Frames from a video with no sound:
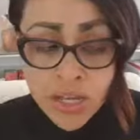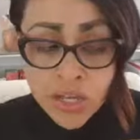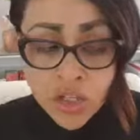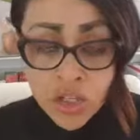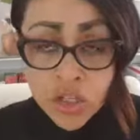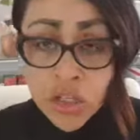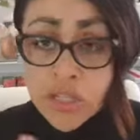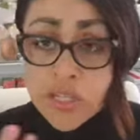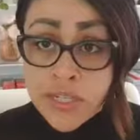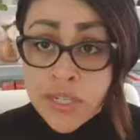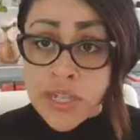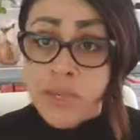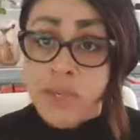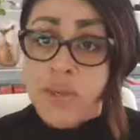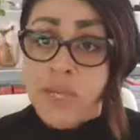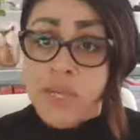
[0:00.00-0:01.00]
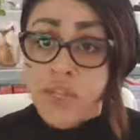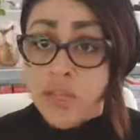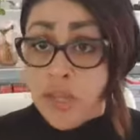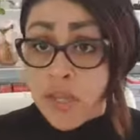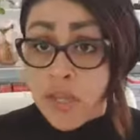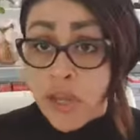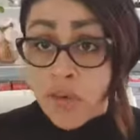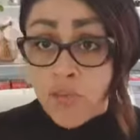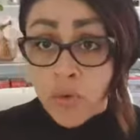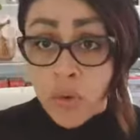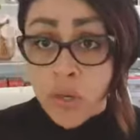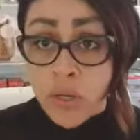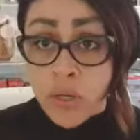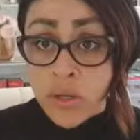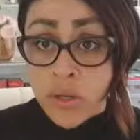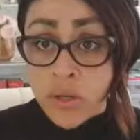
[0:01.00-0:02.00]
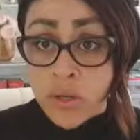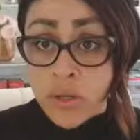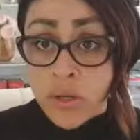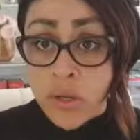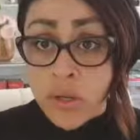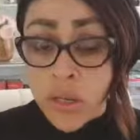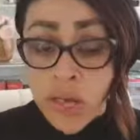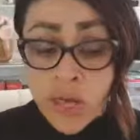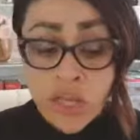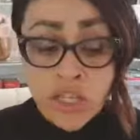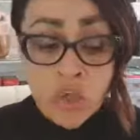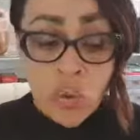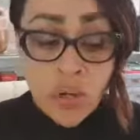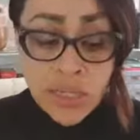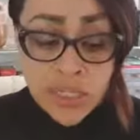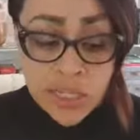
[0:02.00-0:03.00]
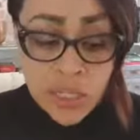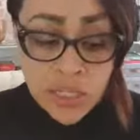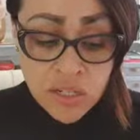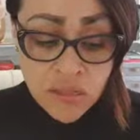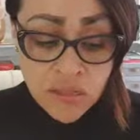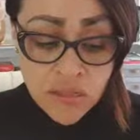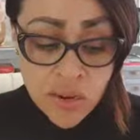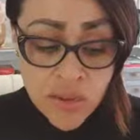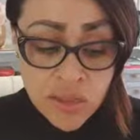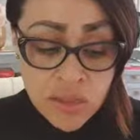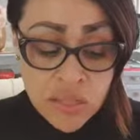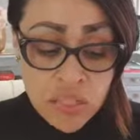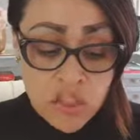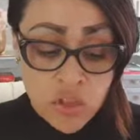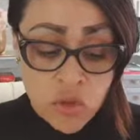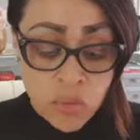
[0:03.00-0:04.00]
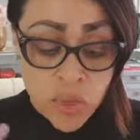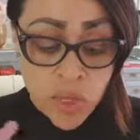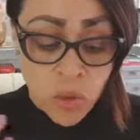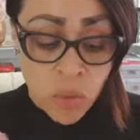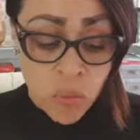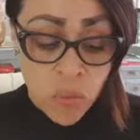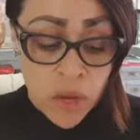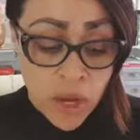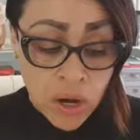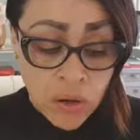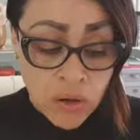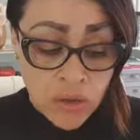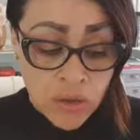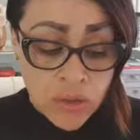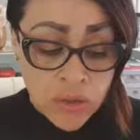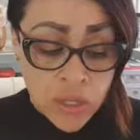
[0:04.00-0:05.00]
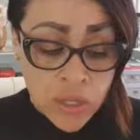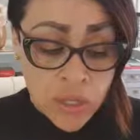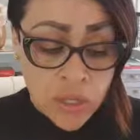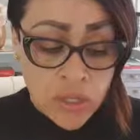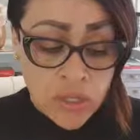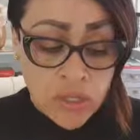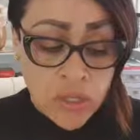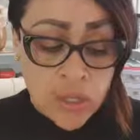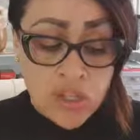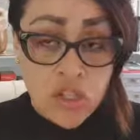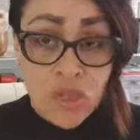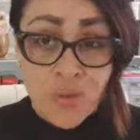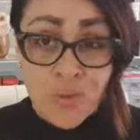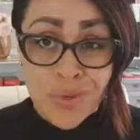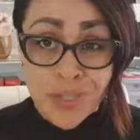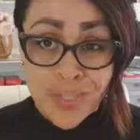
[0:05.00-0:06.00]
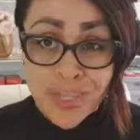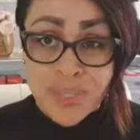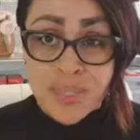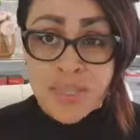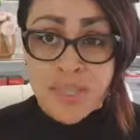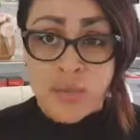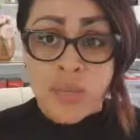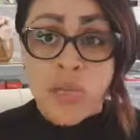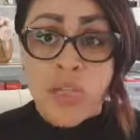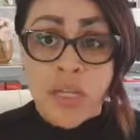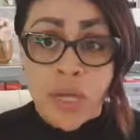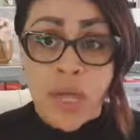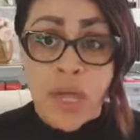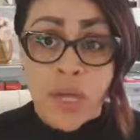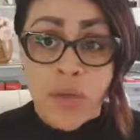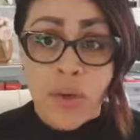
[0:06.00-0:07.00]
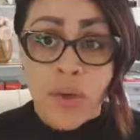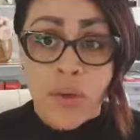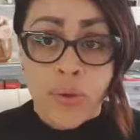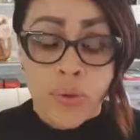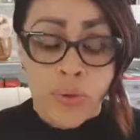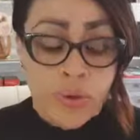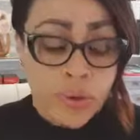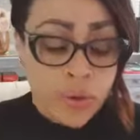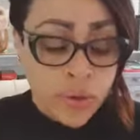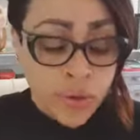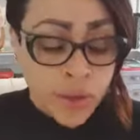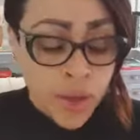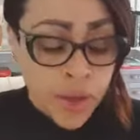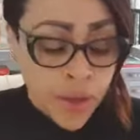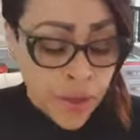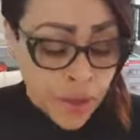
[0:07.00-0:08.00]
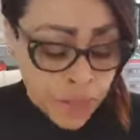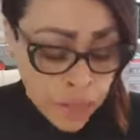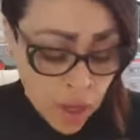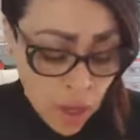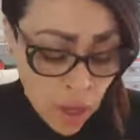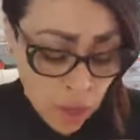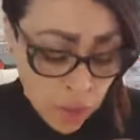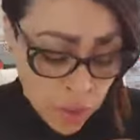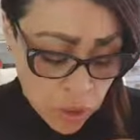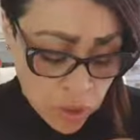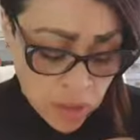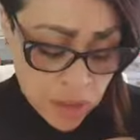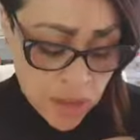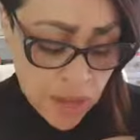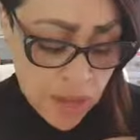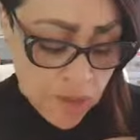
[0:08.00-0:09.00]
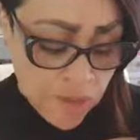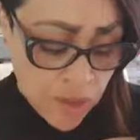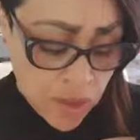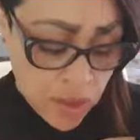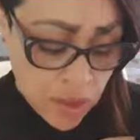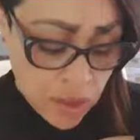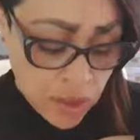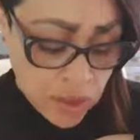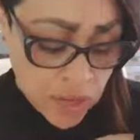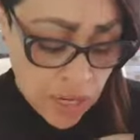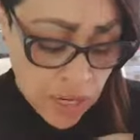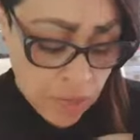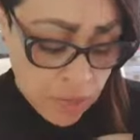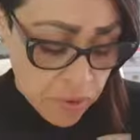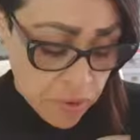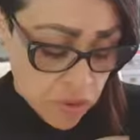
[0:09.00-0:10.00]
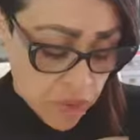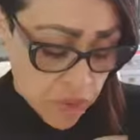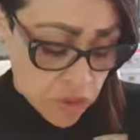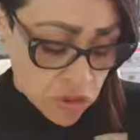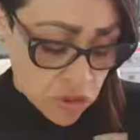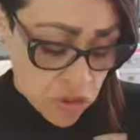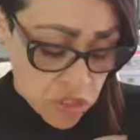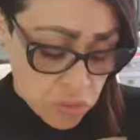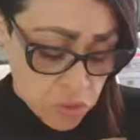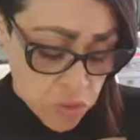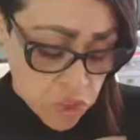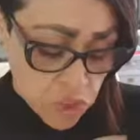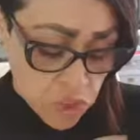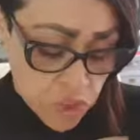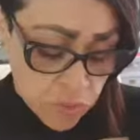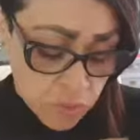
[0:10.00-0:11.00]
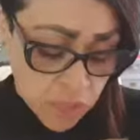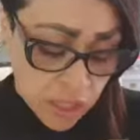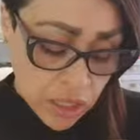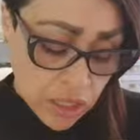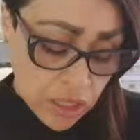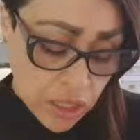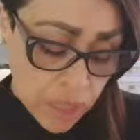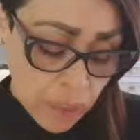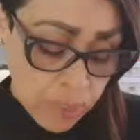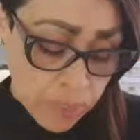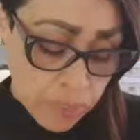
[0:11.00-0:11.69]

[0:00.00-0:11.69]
to go deep into that void, okay? To identify things, to be aware on things, and to release them, to let go, okay? We also have telepathy. Transmissions are being